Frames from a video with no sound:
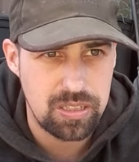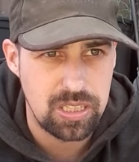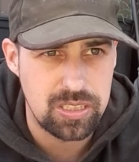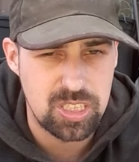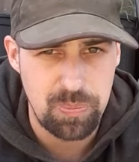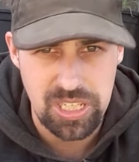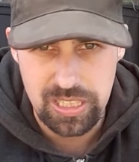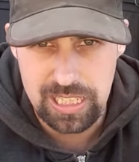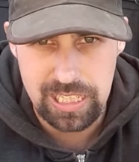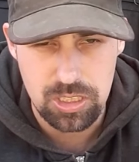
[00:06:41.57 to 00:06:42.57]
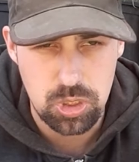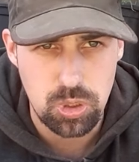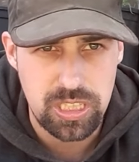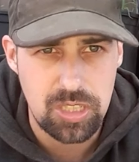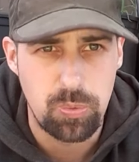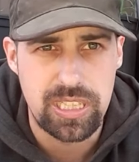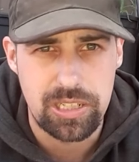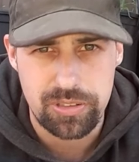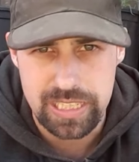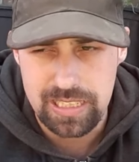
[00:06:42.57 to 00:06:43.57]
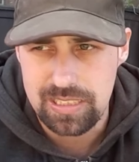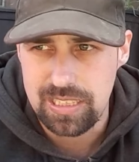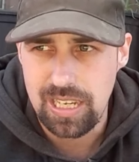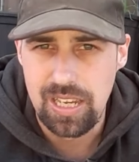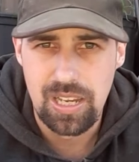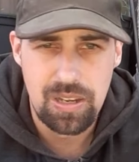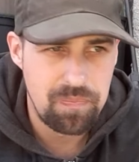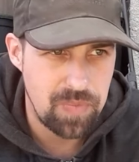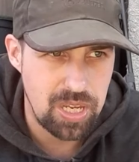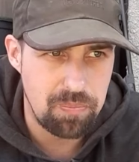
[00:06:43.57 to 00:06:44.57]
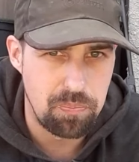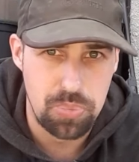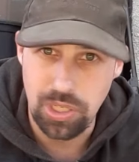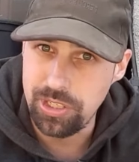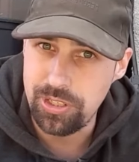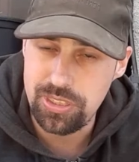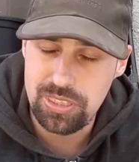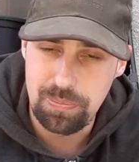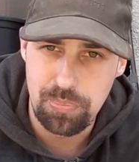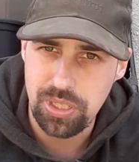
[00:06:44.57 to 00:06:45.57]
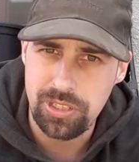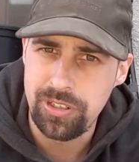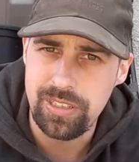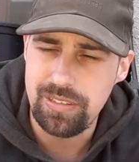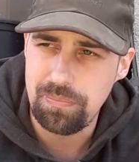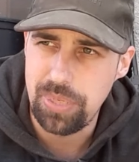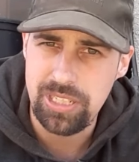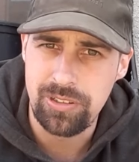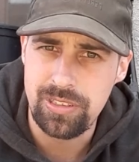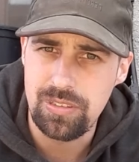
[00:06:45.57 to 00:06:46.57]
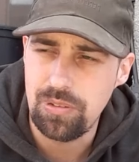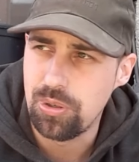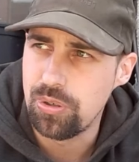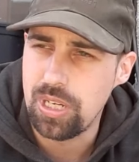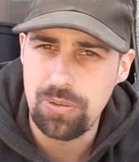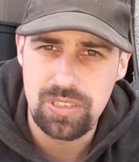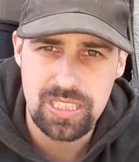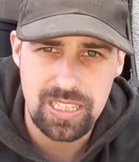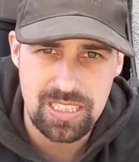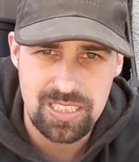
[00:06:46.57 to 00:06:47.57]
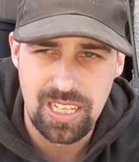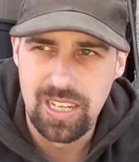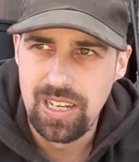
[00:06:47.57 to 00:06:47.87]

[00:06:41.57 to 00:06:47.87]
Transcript: the smell that they associate with their death brothers, brethren, brethren, or how do you say this?